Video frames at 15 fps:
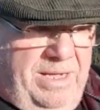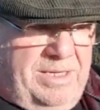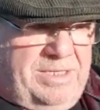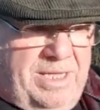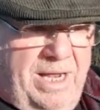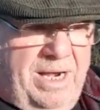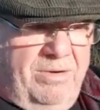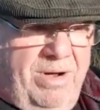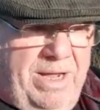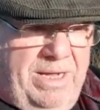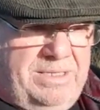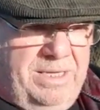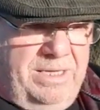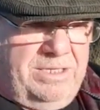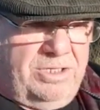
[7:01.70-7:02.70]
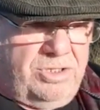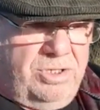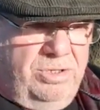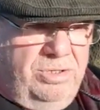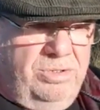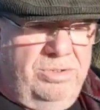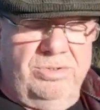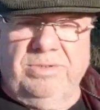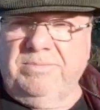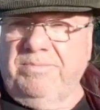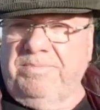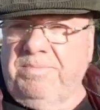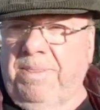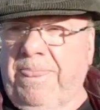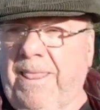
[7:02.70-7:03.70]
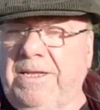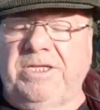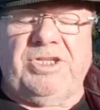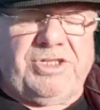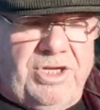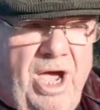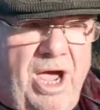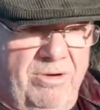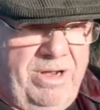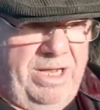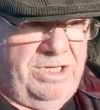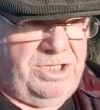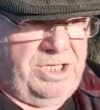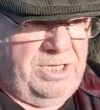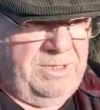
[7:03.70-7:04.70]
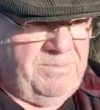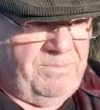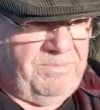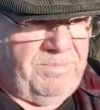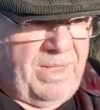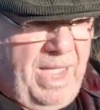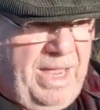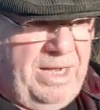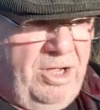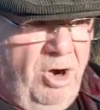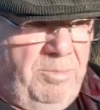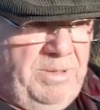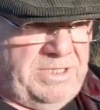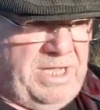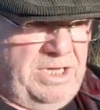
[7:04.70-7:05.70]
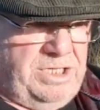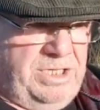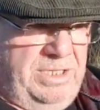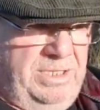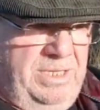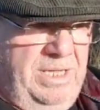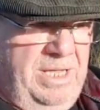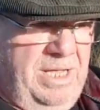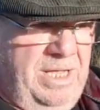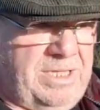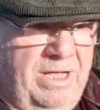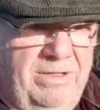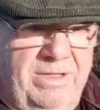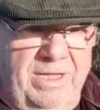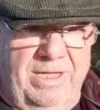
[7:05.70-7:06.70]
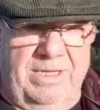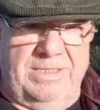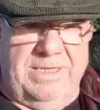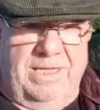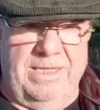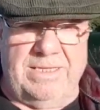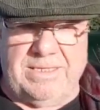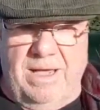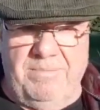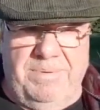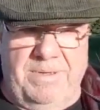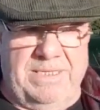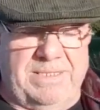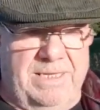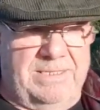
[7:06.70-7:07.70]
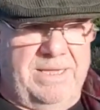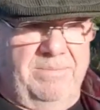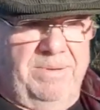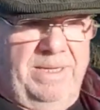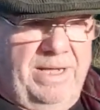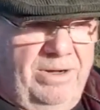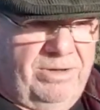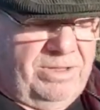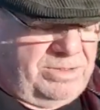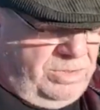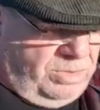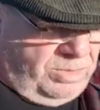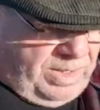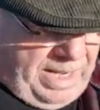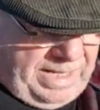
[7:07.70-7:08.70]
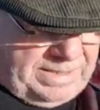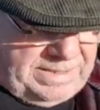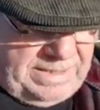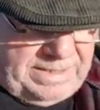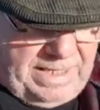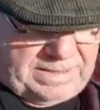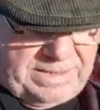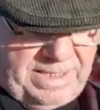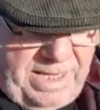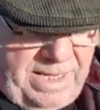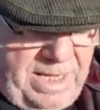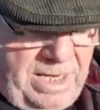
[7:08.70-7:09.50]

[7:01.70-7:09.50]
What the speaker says: accelerated to discourage any opposition, so that these companies can simply go to the court and get their